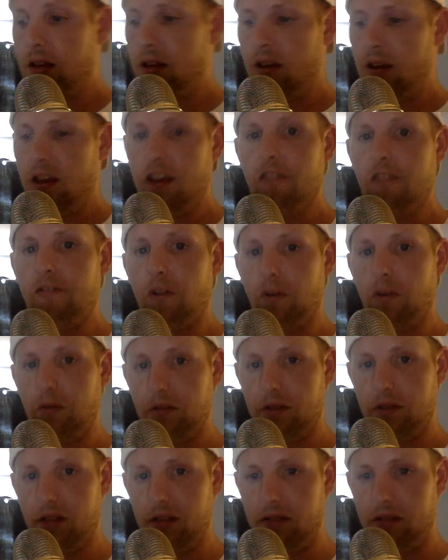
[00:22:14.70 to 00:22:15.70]
If
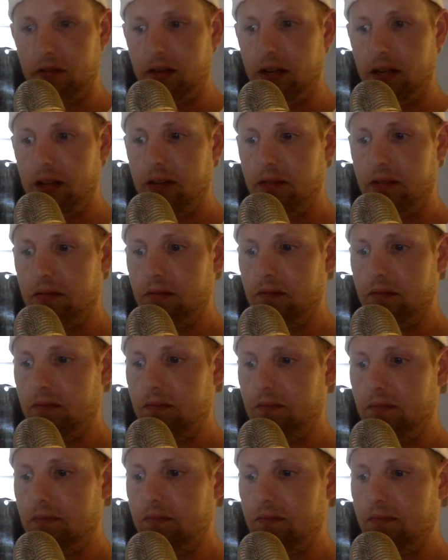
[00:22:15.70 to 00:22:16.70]
only, right?
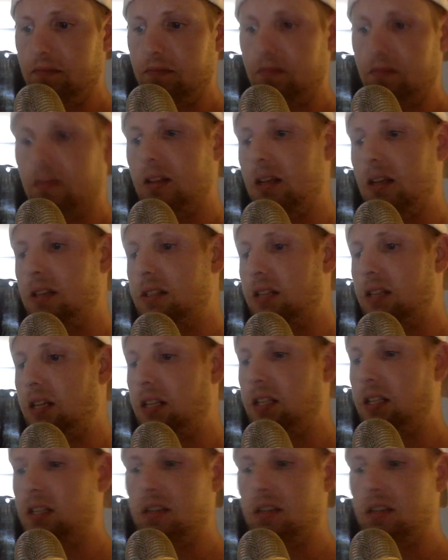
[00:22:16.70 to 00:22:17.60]
It's like,